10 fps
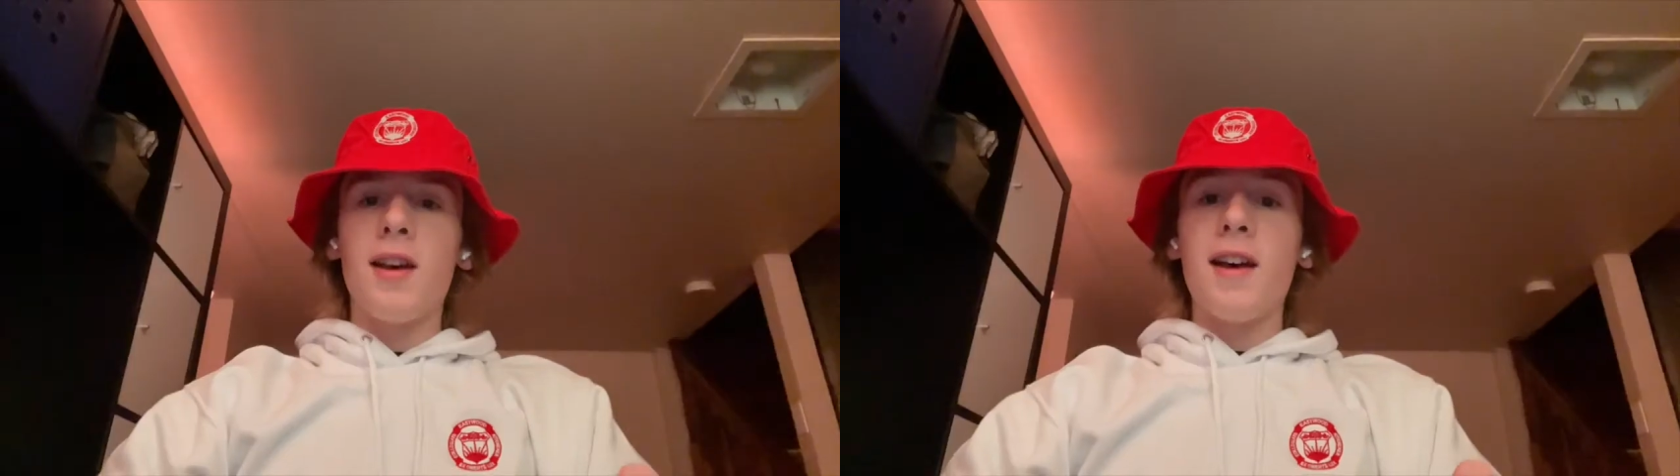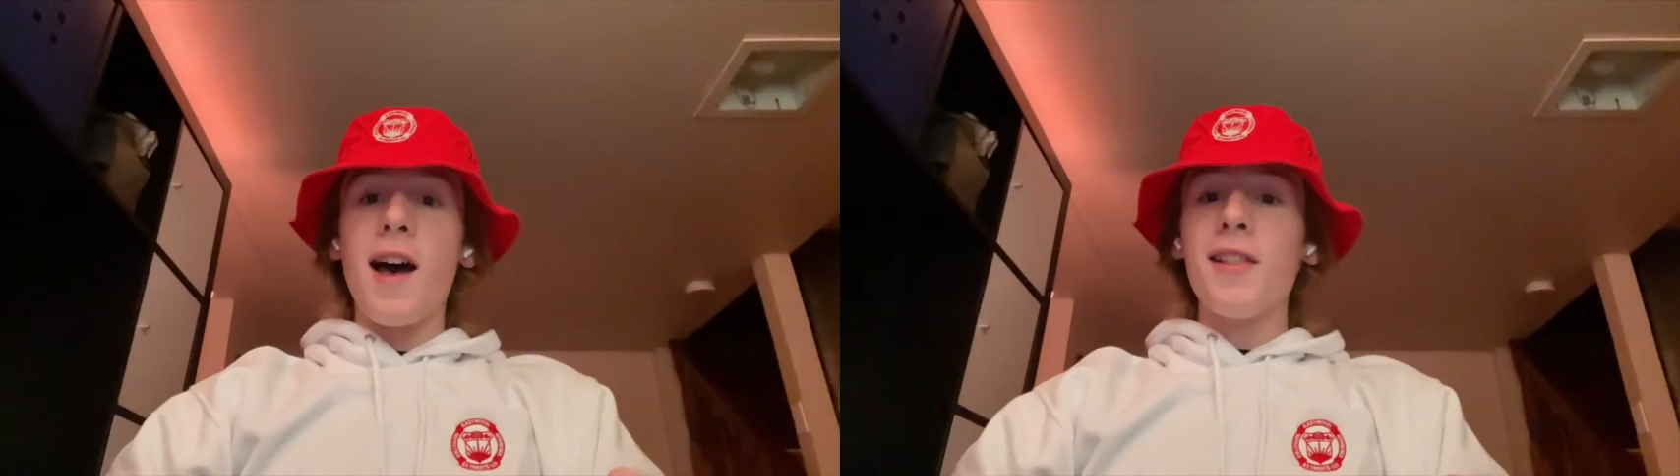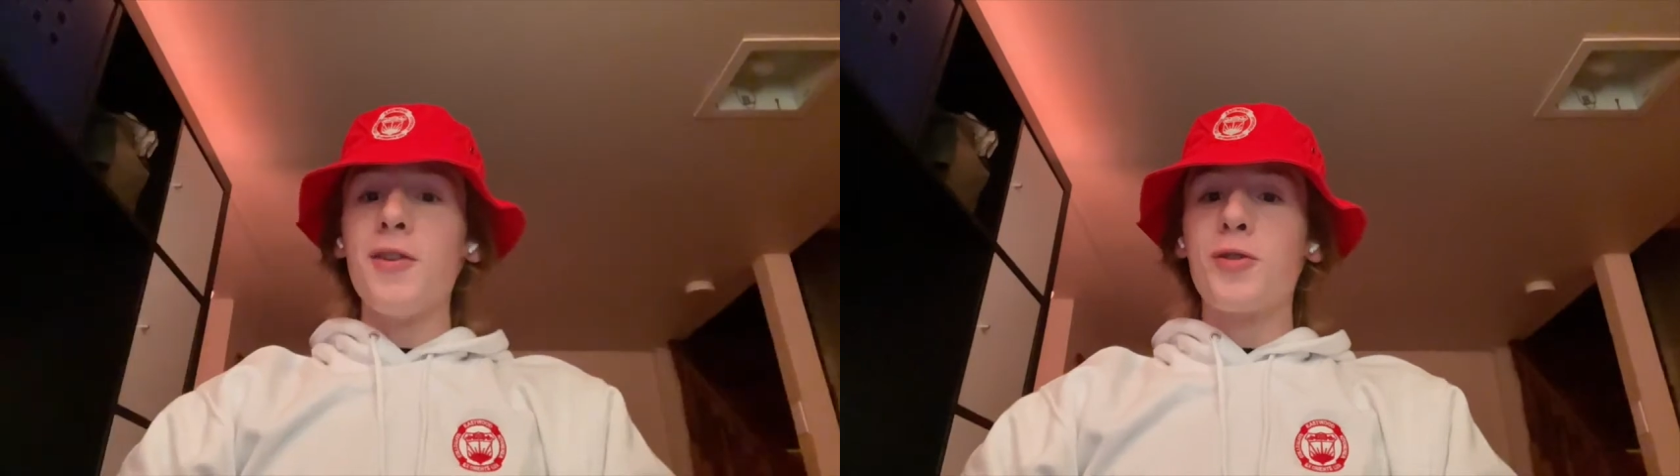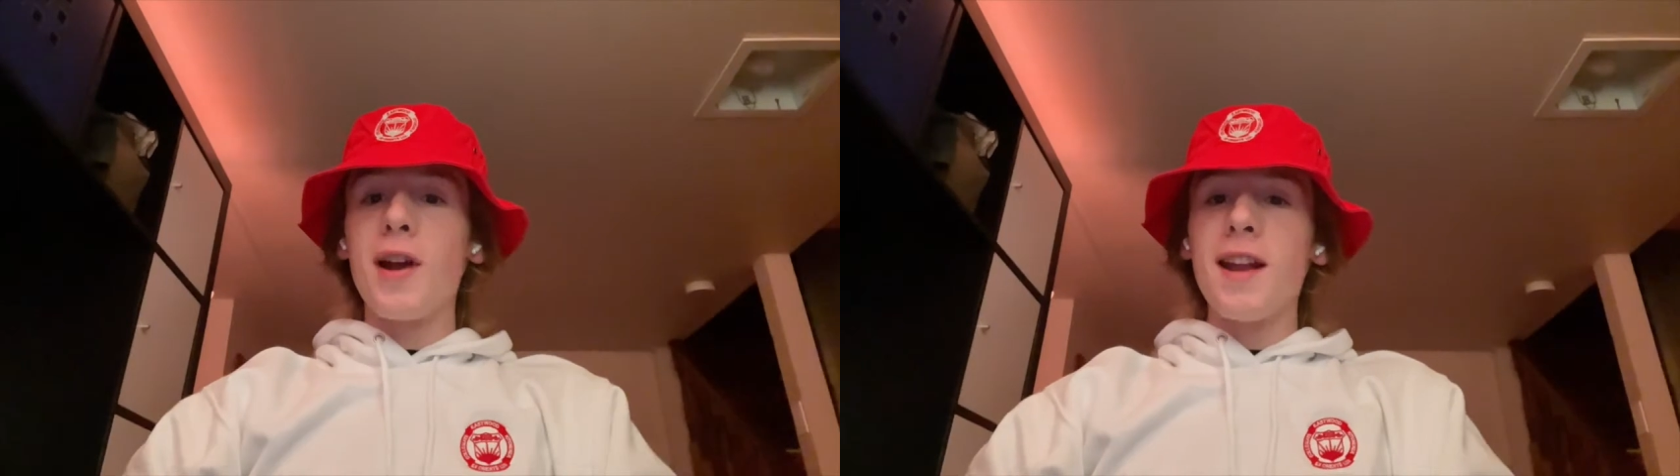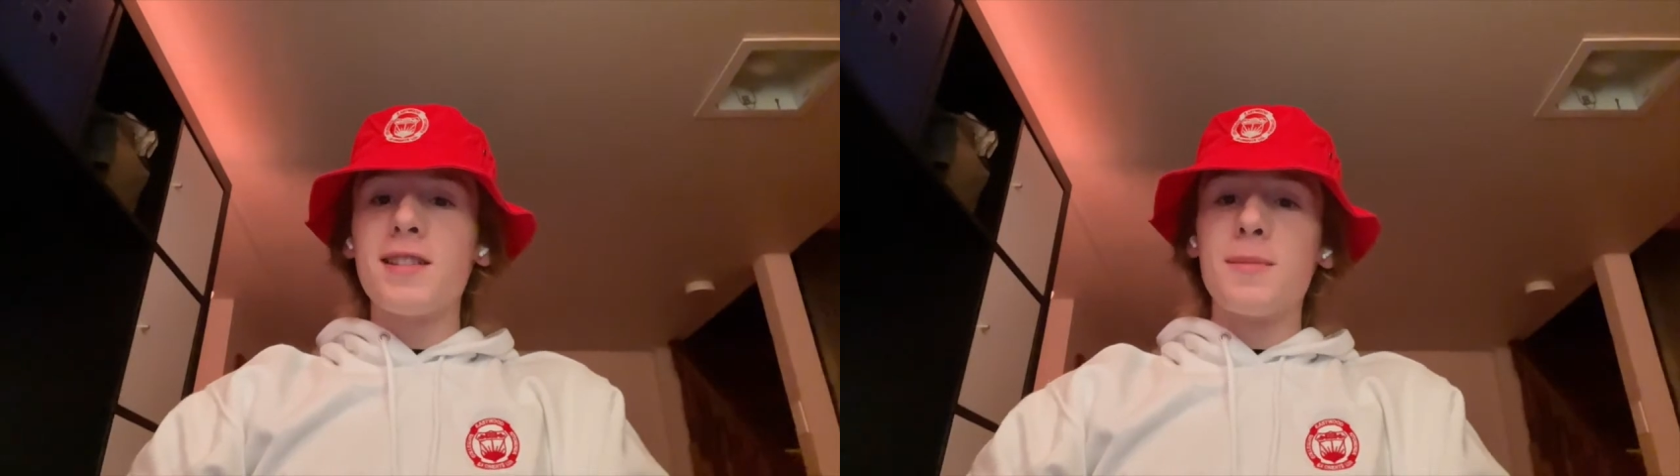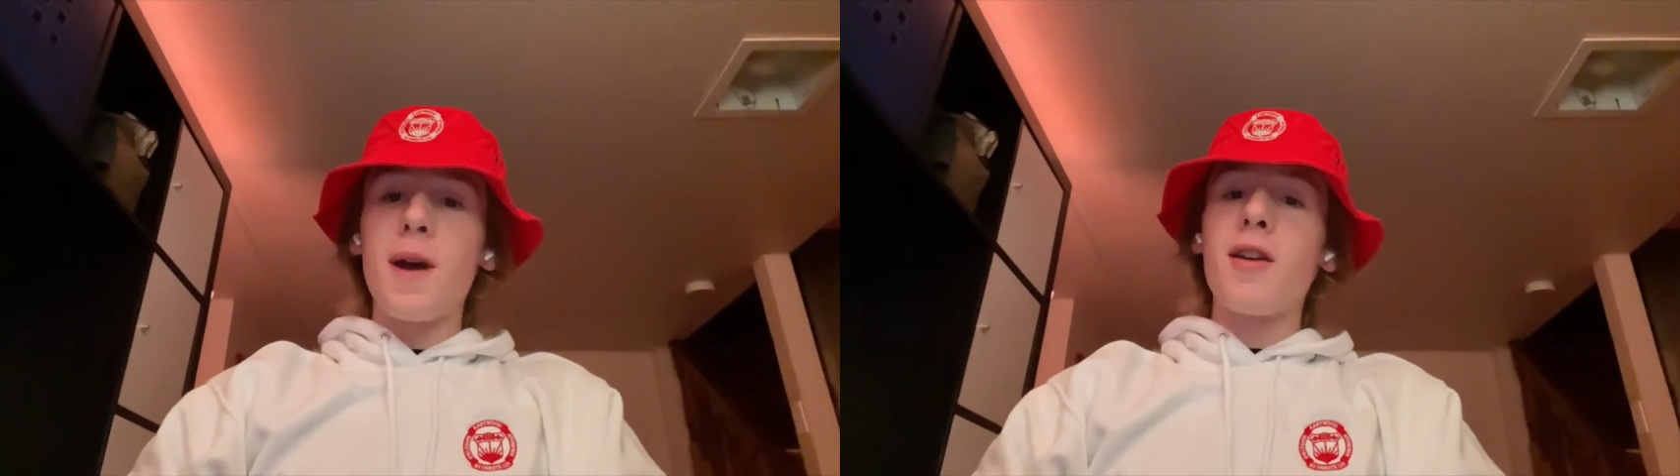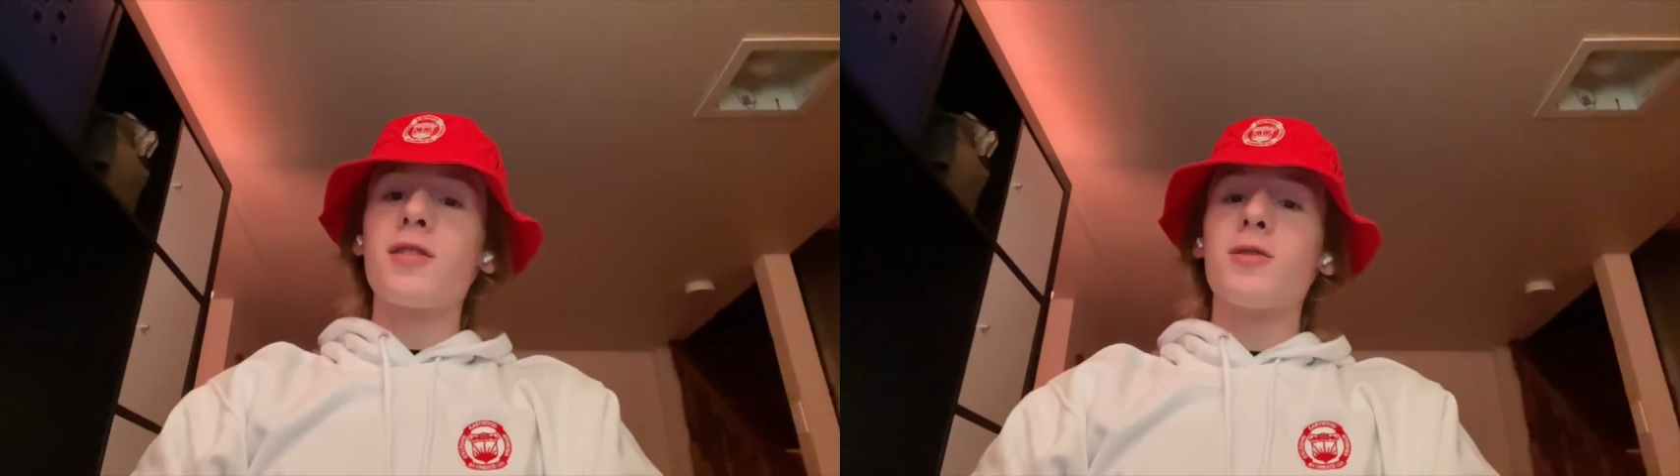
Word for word: Hello, grade 8s and parents.